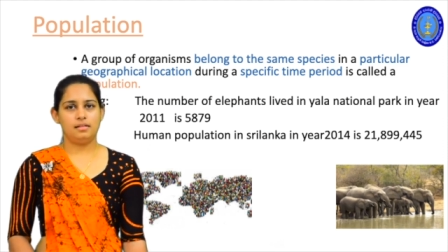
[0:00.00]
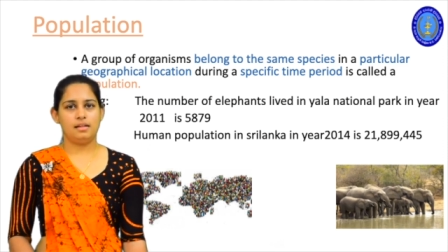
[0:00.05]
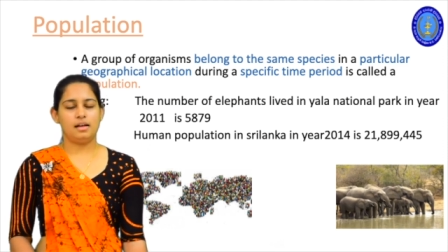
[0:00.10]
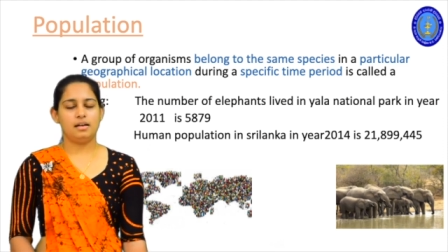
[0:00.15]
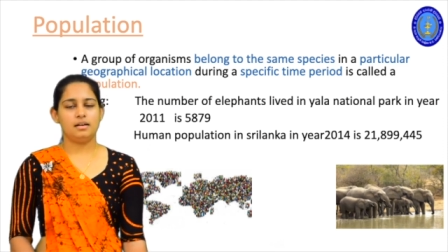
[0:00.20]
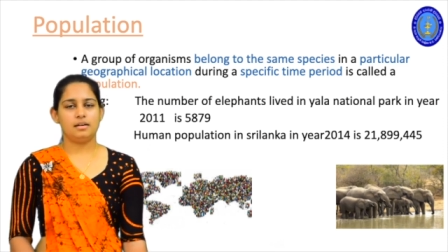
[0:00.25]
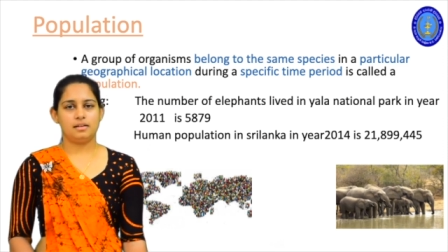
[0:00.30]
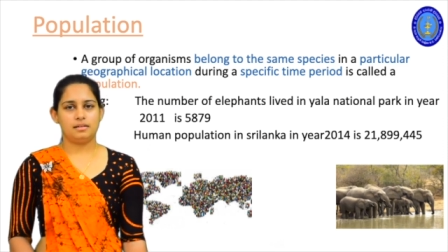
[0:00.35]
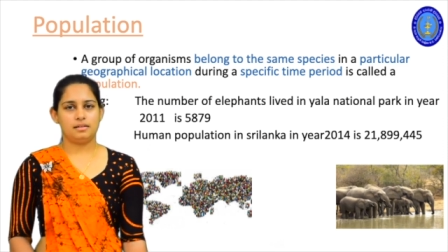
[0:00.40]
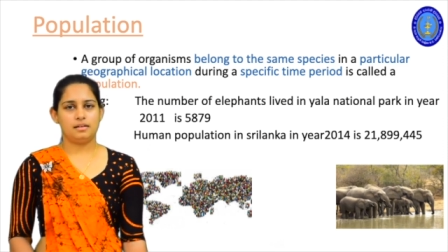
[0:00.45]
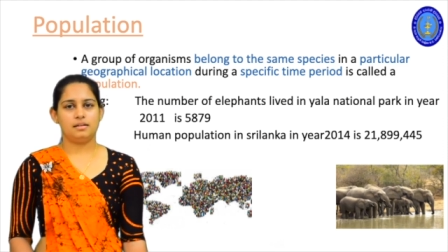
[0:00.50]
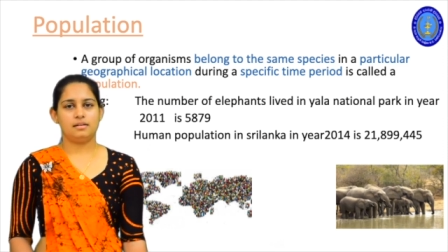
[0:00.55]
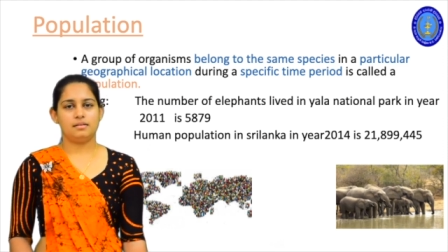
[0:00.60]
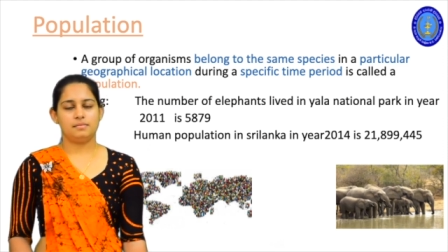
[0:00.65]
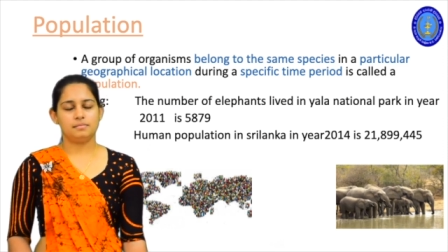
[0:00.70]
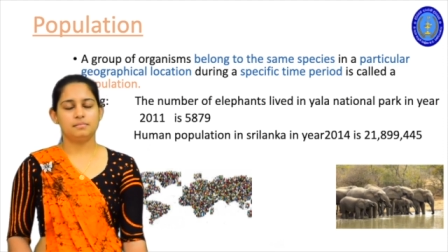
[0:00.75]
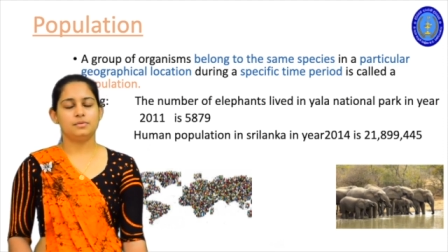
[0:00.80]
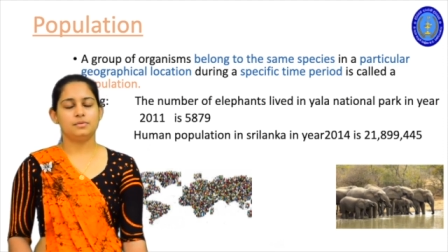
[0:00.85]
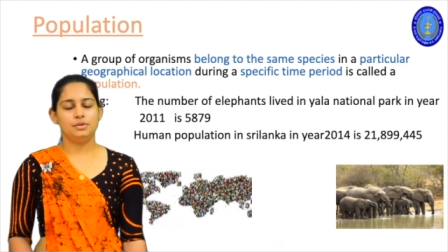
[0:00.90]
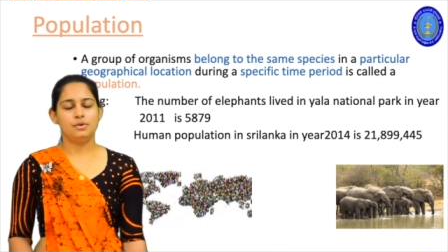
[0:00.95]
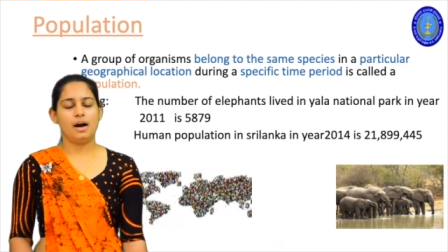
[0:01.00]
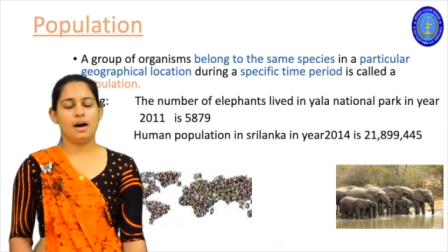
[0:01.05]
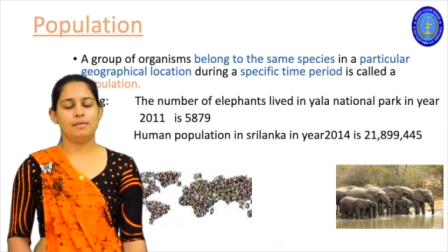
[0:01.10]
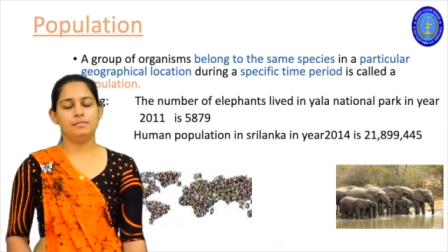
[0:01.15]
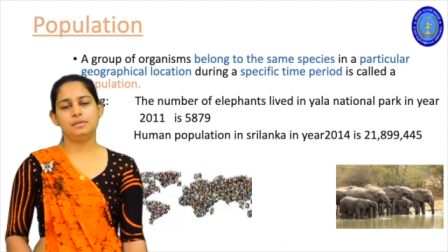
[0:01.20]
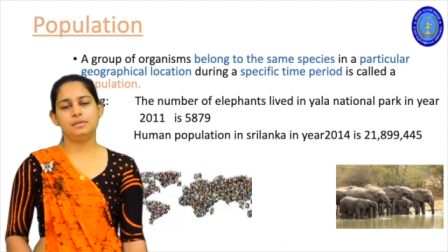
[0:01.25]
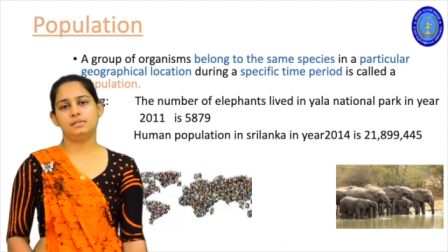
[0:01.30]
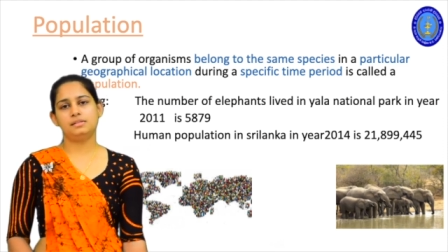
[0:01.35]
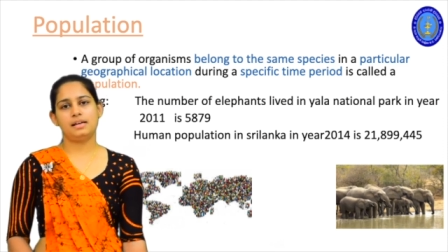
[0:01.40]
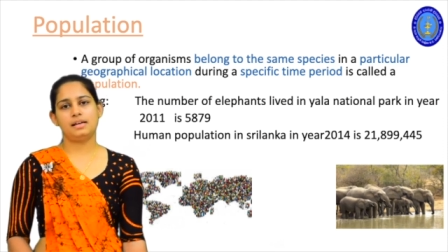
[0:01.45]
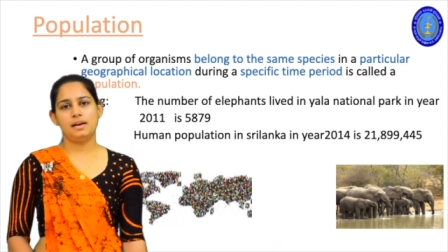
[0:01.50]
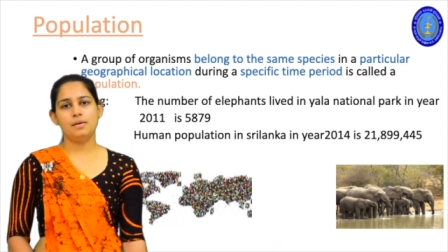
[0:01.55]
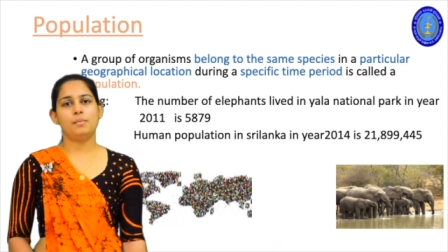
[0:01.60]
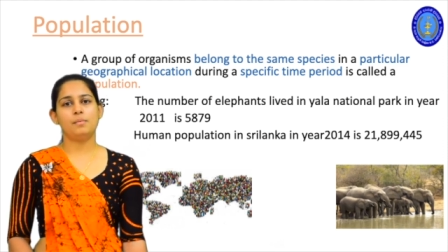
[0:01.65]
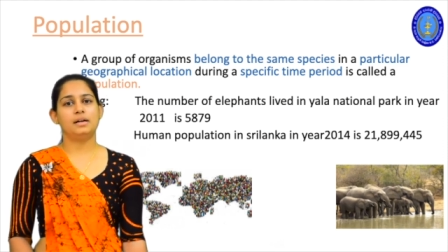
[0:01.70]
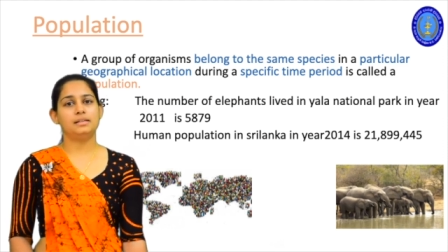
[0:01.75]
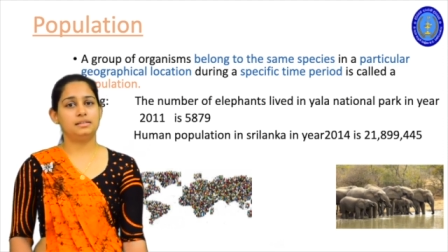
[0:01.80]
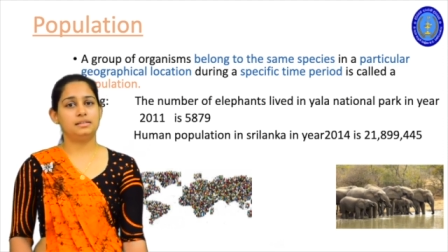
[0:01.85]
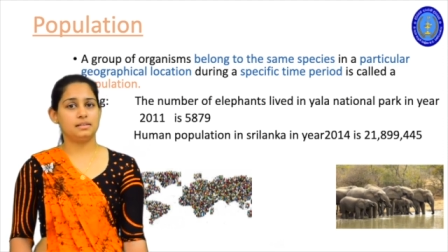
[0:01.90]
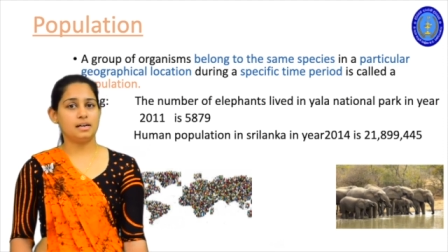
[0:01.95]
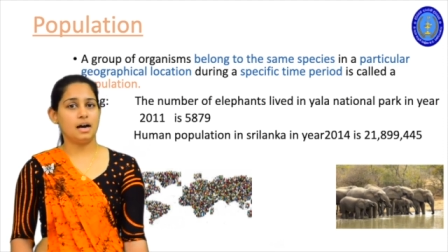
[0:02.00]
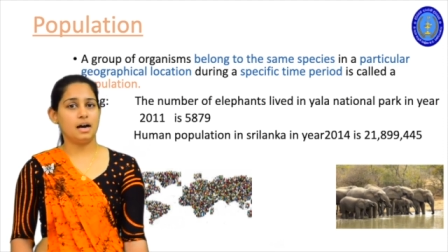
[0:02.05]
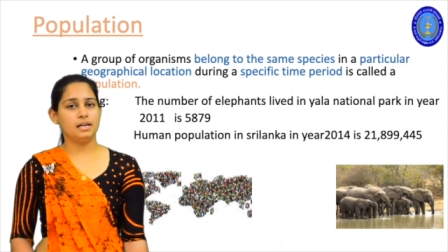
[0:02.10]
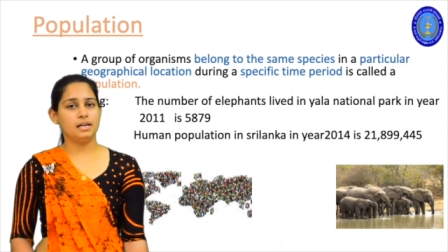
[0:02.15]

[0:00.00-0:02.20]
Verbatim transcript: they, uh, you have to say what